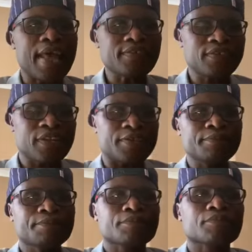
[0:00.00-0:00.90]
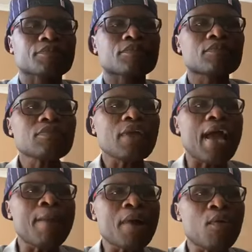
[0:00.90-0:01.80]
Lastly,
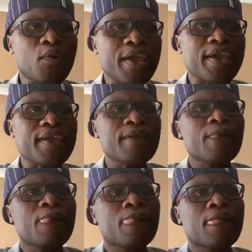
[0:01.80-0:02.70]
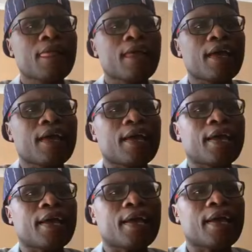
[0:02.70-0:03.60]
I'm aware
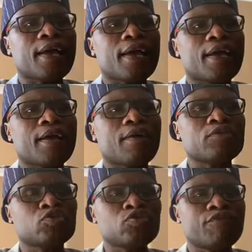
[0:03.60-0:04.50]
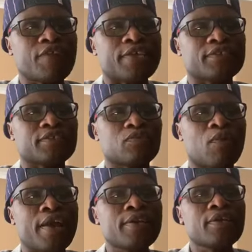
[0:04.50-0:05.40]
uh, on two fronts.
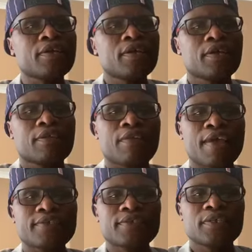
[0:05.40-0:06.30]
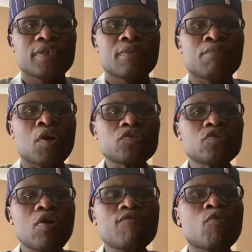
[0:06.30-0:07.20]
One, that
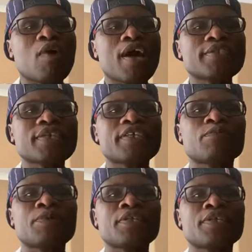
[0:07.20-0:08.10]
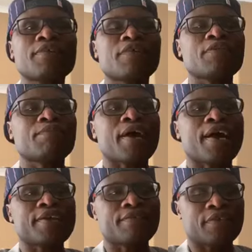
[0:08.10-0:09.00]
most of what has been given
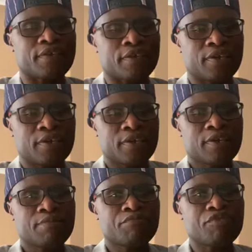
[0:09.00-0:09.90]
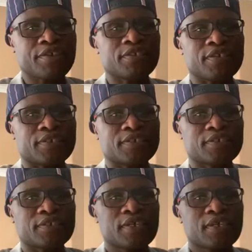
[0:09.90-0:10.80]
by the
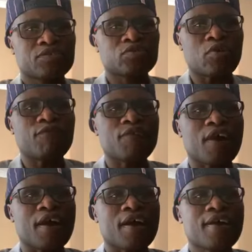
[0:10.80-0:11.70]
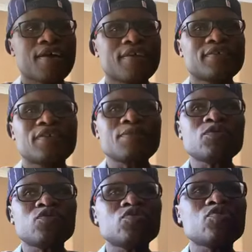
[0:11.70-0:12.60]
president so far
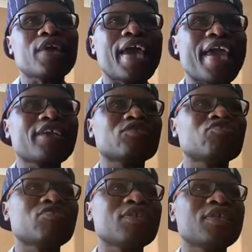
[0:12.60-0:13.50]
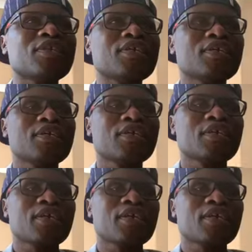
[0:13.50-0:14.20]
seems to actually